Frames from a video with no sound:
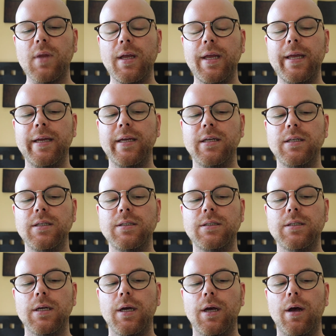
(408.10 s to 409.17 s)
is
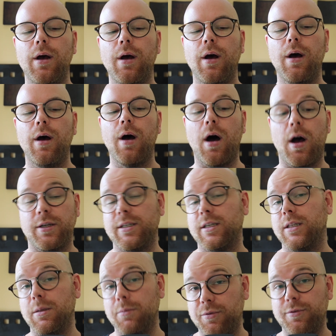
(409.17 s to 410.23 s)

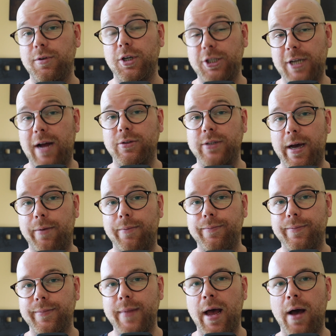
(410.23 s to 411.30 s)
asking them for a shout out.
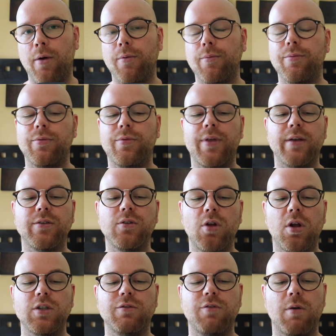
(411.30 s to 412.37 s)
Now, there's
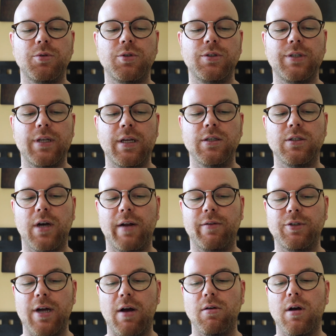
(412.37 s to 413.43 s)
lots of options inside of
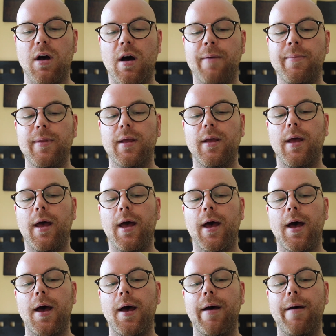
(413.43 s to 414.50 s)
Shoutcart
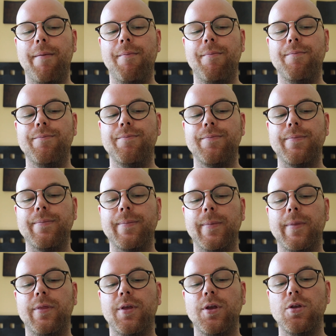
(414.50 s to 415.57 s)

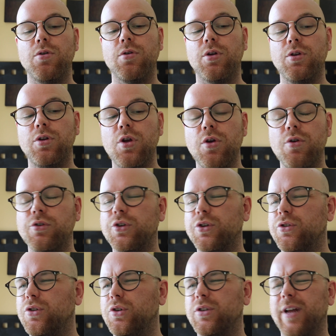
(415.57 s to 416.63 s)
that you can use. You
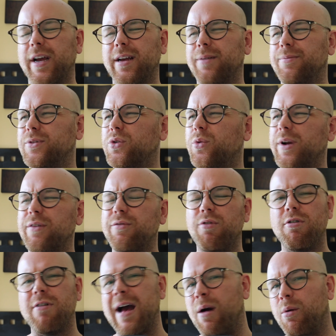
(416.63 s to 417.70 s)
can use like a
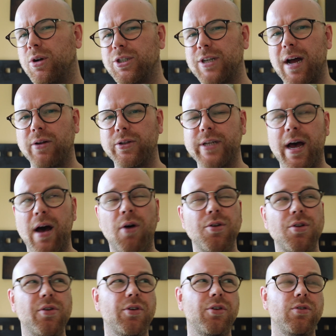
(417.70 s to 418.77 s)
24-hour shout out.
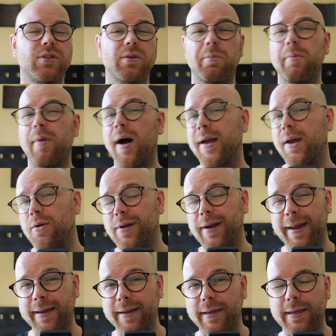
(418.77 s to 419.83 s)
You can use a bio
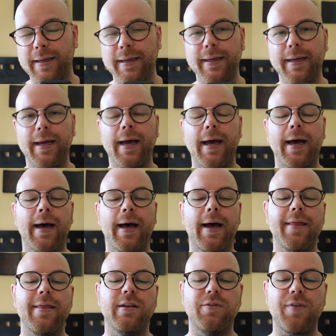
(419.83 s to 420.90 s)
link.
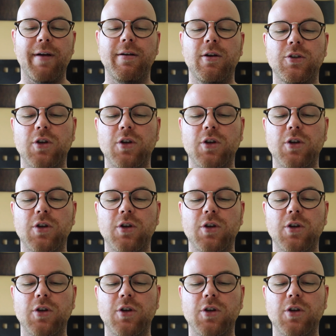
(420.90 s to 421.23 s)
There's various